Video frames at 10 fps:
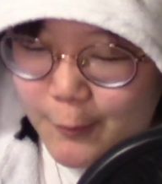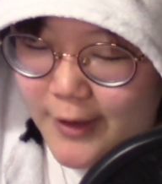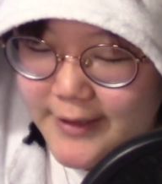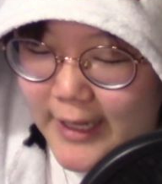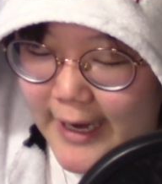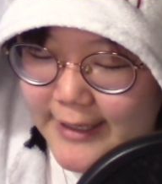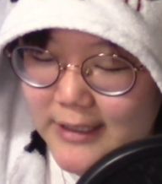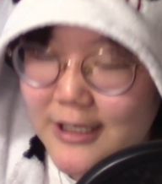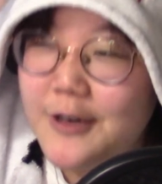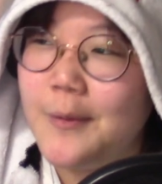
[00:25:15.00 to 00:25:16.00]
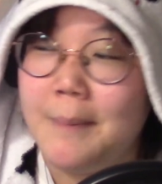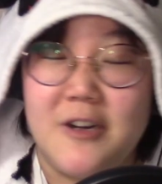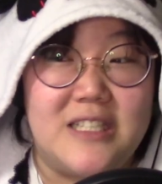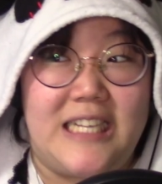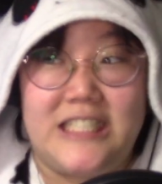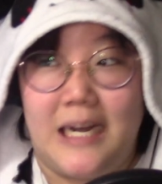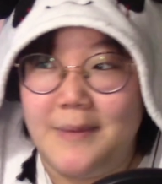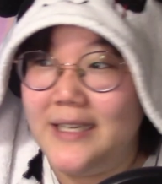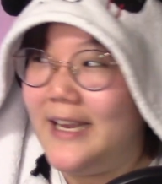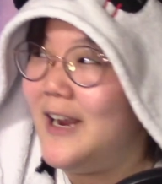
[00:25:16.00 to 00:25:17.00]
one that I clearly remember is like
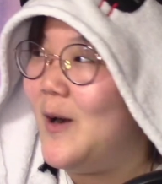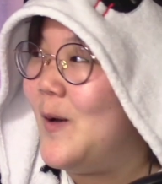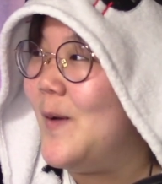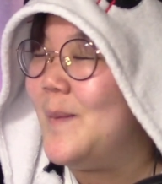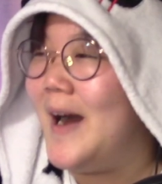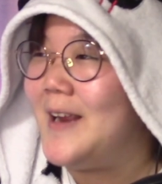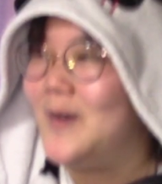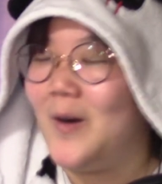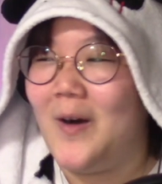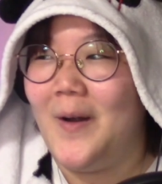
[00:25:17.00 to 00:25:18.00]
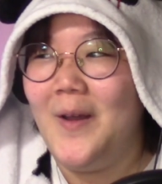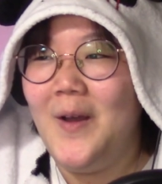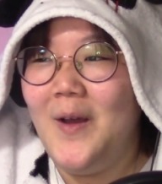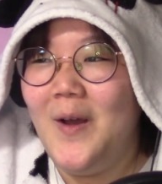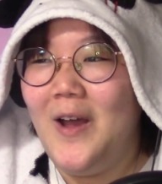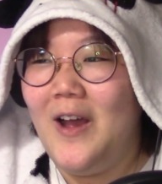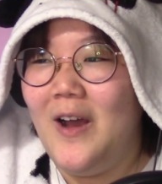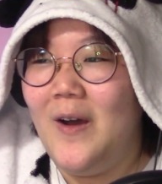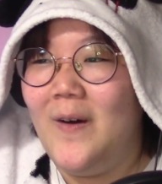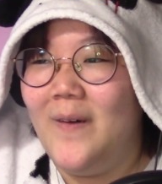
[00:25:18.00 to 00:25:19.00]
Shaman King. Oh my god.
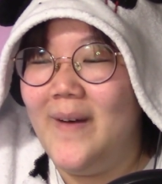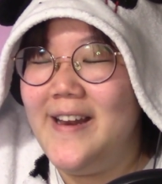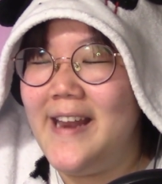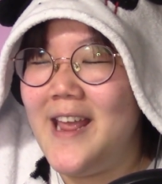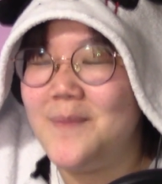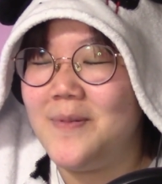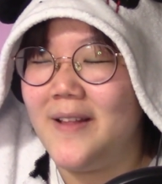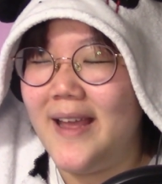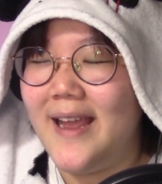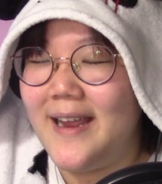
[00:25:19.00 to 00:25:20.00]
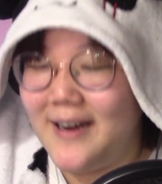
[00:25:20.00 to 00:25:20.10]
When they play